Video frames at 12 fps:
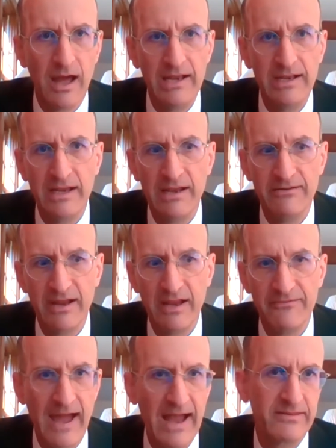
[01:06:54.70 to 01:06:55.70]
And
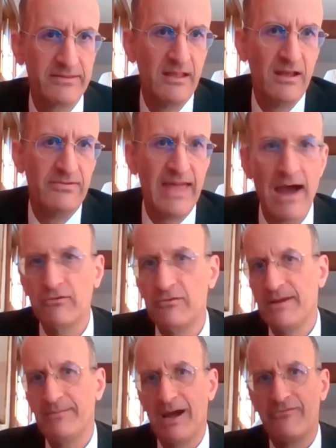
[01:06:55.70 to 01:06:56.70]
in fact, that would
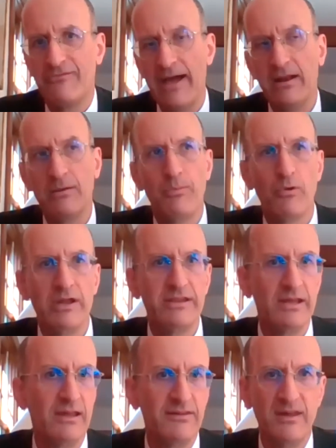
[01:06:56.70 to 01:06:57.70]
be my final point,
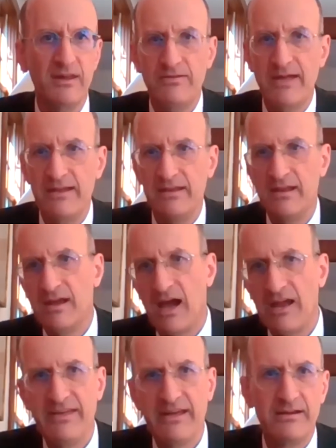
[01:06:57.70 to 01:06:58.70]
is that
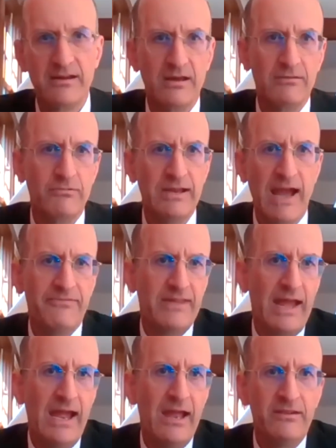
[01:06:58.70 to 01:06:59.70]
I think we have
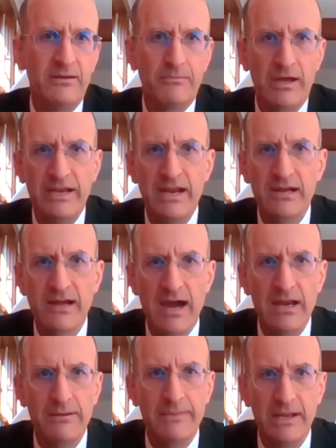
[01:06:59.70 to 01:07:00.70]
to end the money
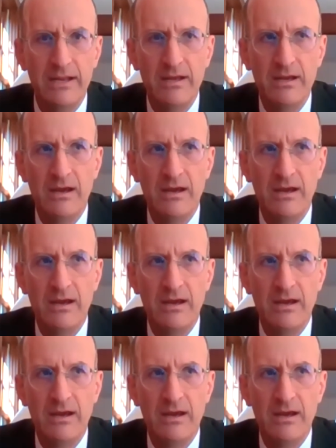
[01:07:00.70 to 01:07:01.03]
economy,